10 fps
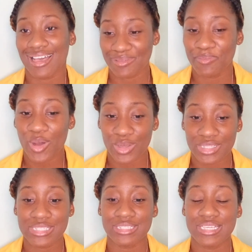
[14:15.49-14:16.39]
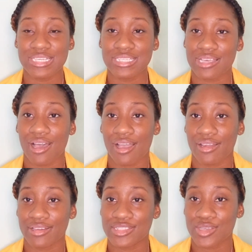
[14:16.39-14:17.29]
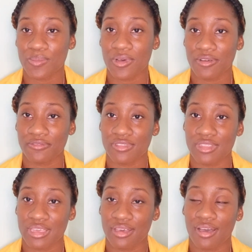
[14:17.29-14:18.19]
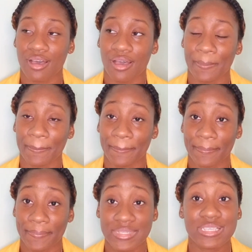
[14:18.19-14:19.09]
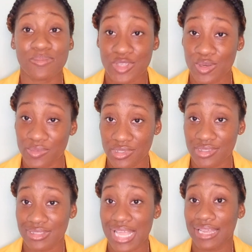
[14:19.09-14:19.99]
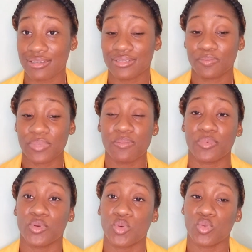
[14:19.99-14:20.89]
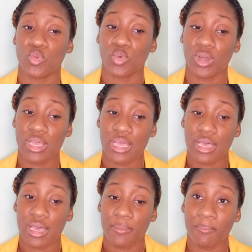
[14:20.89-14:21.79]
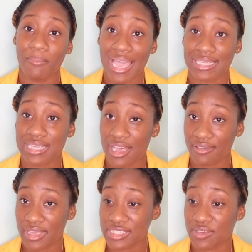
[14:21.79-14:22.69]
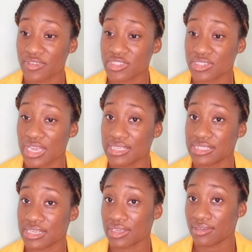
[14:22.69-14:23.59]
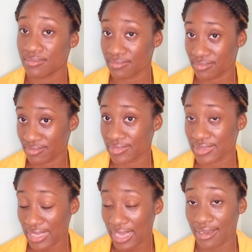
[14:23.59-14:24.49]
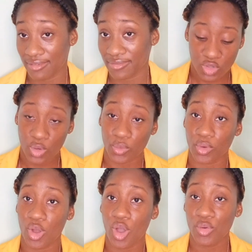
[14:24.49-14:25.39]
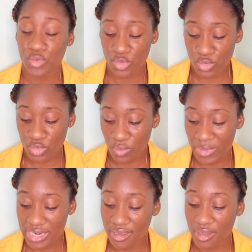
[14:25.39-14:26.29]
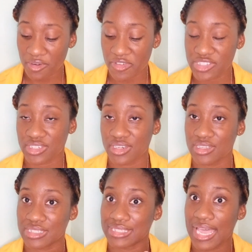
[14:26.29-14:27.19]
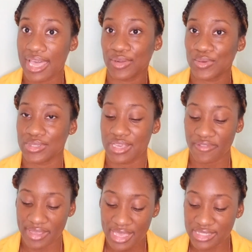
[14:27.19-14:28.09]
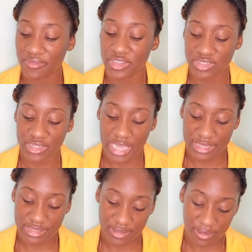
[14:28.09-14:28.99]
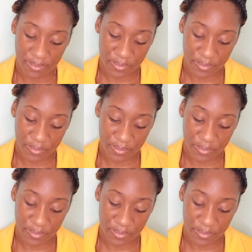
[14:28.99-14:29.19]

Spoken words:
but these are some of the symptoms that people who might have esophageal cancer can have. Now, how do medical professionals diagnose esophageal cancer?